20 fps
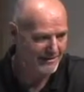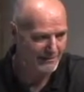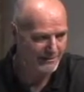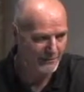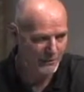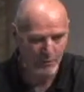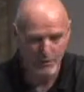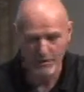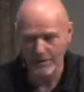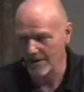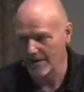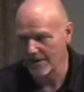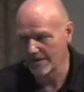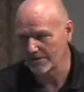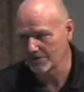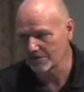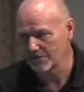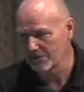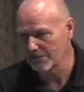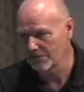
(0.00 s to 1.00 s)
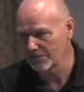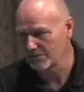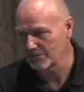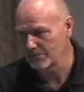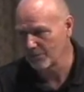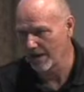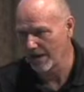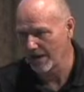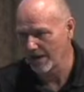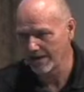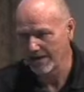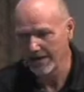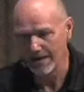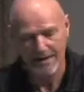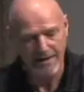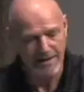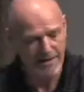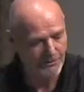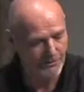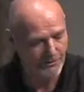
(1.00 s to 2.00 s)
But one of the other church prayed,
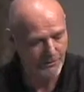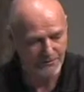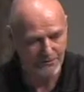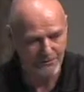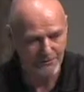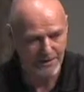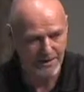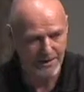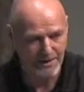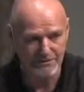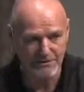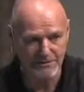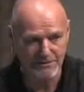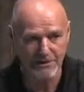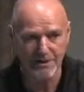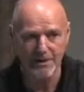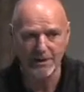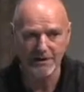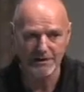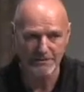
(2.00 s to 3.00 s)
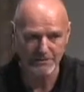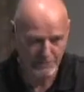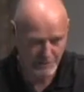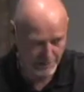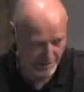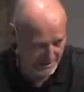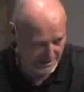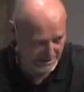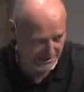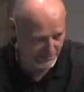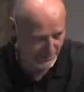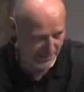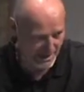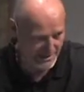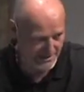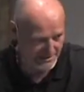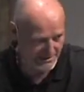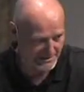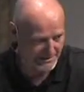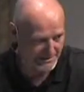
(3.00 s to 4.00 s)
and Lord, forgive us our
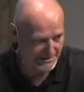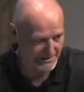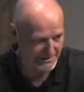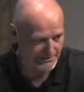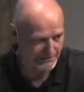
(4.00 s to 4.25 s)
trespasses.